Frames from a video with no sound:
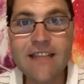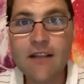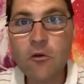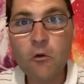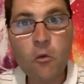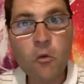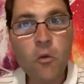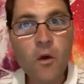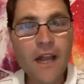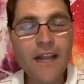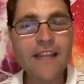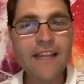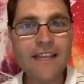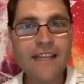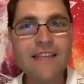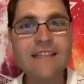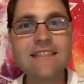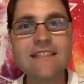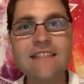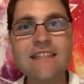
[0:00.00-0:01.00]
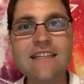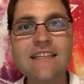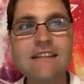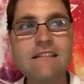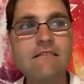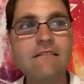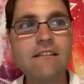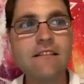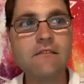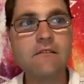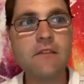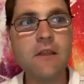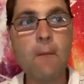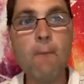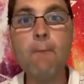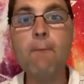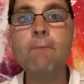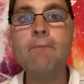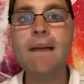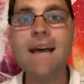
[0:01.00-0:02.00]
Like, what is the the
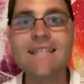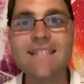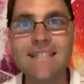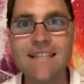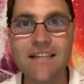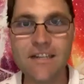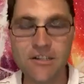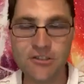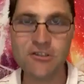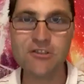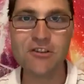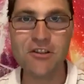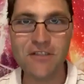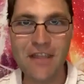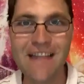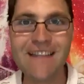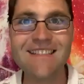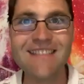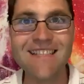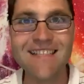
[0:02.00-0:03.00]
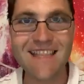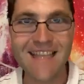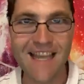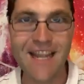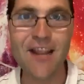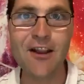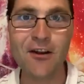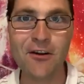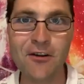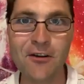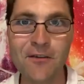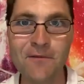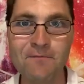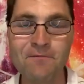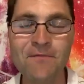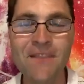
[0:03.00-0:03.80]
message that's there?